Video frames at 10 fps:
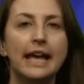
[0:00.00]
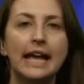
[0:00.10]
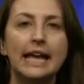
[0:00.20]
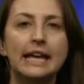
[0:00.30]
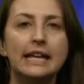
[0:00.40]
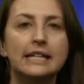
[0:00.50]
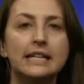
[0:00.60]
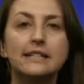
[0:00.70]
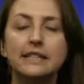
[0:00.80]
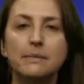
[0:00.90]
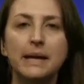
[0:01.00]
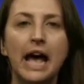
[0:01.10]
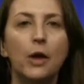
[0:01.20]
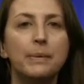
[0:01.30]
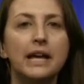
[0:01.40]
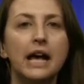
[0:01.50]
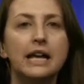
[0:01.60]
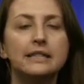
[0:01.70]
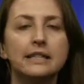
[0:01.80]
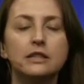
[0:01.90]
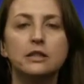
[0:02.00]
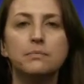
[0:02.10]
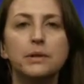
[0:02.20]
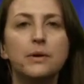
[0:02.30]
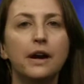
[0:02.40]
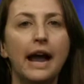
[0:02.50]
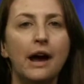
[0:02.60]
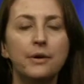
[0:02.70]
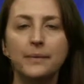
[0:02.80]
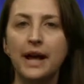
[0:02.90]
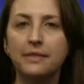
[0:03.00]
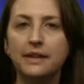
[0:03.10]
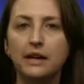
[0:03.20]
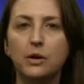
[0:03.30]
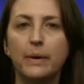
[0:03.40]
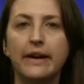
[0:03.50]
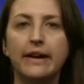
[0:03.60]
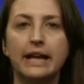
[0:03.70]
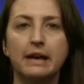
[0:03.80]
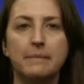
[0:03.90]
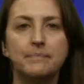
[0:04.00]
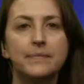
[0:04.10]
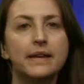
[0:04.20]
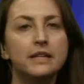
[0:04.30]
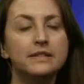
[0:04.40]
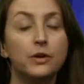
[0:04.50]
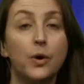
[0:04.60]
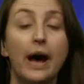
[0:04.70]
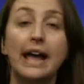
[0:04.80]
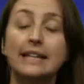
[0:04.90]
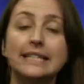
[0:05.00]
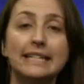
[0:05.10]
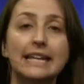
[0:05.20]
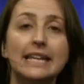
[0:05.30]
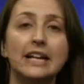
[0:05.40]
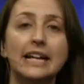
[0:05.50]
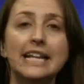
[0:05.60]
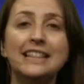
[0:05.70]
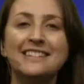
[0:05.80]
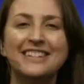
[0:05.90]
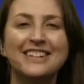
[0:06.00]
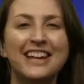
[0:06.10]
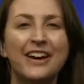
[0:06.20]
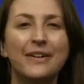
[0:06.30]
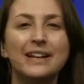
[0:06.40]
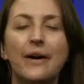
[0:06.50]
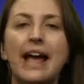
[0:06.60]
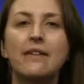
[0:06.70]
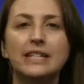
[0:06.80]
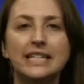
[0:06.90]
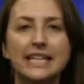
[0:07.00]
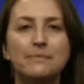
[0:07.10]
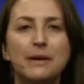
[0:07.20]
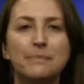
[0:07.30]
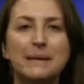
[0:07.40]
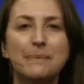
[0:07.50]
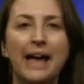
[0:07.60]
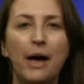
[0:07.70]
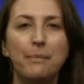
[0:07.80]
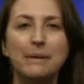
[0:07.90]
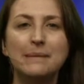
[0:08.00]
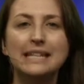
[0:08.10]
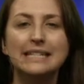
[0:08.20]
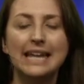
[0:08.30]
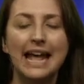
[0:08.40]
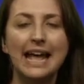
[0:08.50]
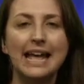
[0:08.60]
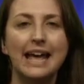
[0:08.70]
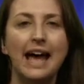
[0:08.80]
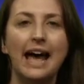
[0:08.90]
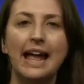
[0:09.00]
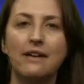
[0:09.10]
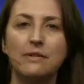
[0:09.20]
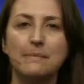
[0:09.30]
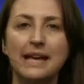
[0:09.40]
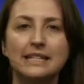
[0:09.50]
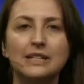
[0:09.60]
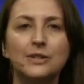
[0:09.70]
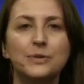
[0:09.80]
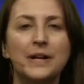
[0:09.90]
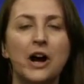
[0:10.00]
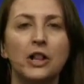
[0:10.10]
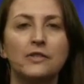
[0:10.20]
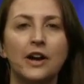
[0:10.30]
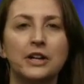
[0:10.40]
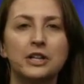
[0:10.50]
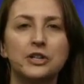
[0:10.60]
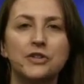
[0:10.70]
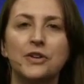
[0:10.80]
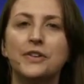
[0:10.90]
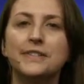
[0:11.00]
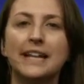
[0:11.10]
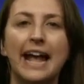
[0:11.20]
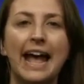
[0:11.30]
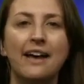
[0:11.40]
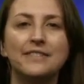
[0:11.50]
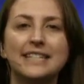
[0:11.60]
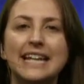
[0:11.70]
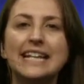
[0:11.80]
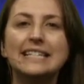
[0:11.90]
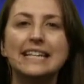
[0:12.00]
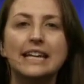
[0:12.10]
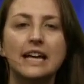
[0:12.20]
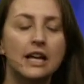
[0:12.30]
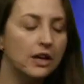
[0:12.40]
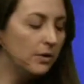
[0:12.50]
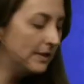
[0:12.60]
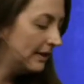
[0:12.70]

and he's going to be helping us explore out around the aquarium so I can stay here in the studio. Now I have a team of people helping me today. I have Amanda who's doing all of our controls and I have Stacy who is